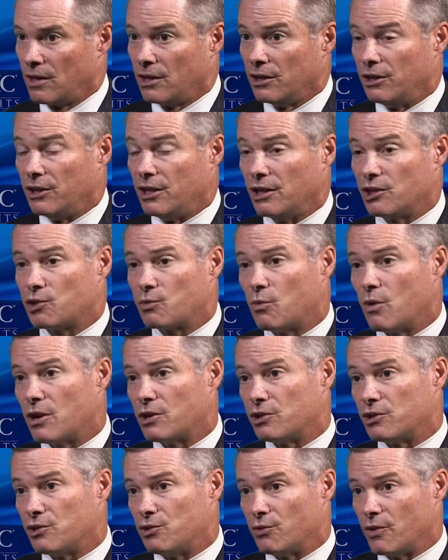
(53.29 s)
This
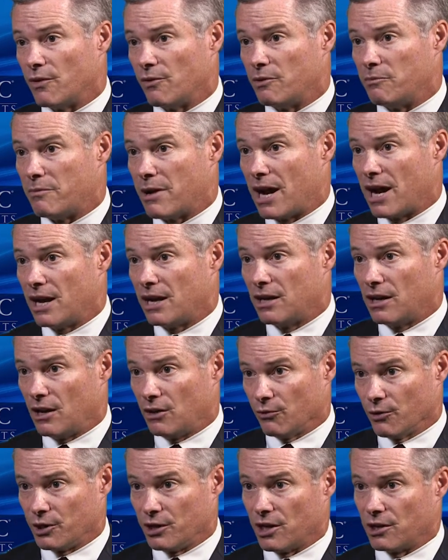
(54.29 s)
was driven by
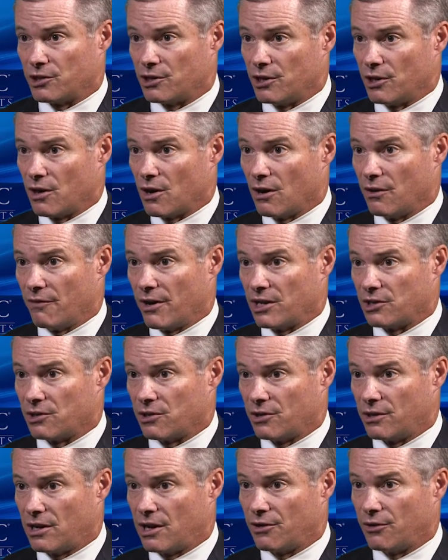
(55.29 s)
a reduction in
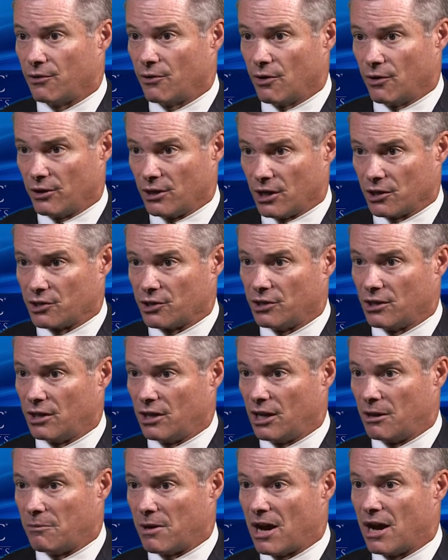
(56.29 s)
cardiovascular death, reduction
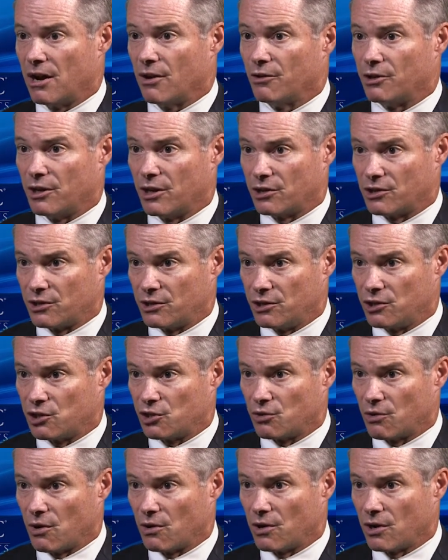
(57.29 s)
in MI, reduction in
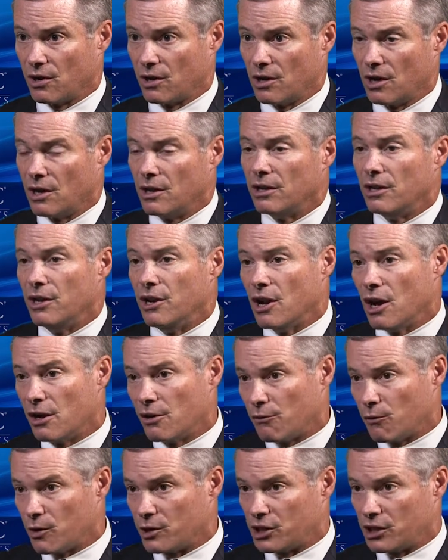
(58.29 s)
stroke, none
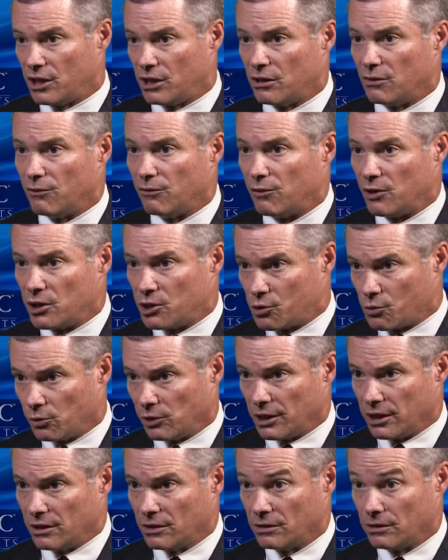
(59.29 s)
of which
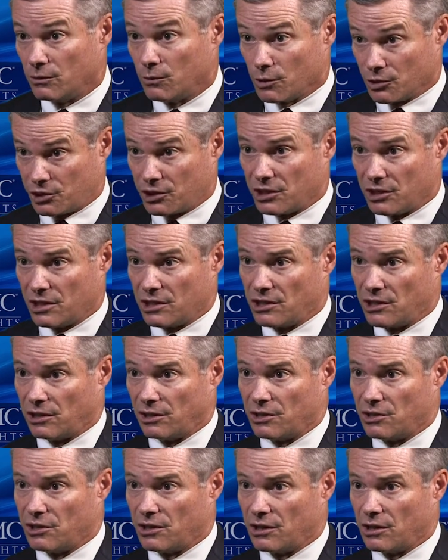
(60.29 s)
individually were
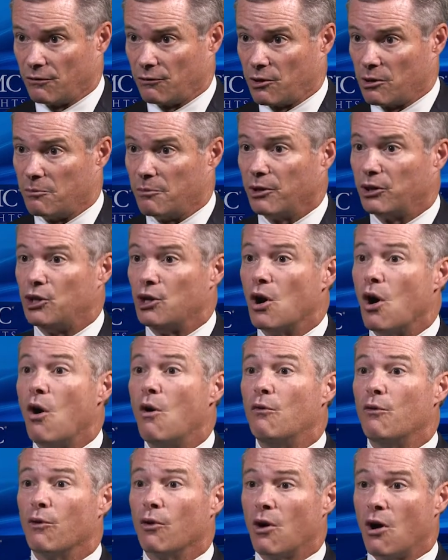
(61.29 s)
statistically significant, but the
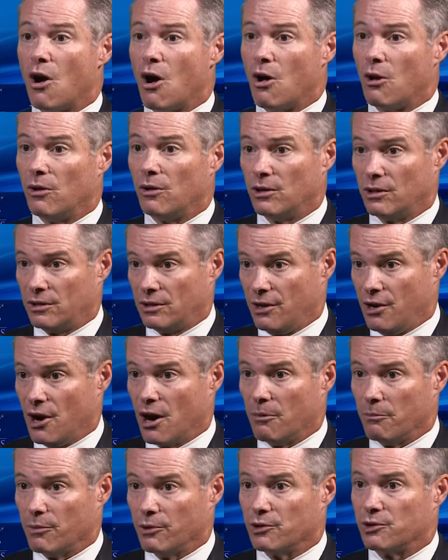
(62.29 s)
overall
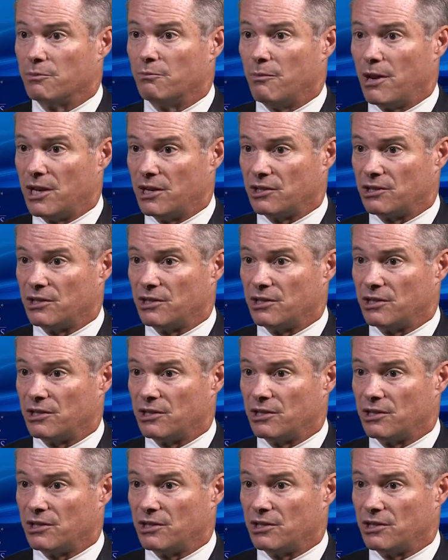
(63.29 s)
numbers made it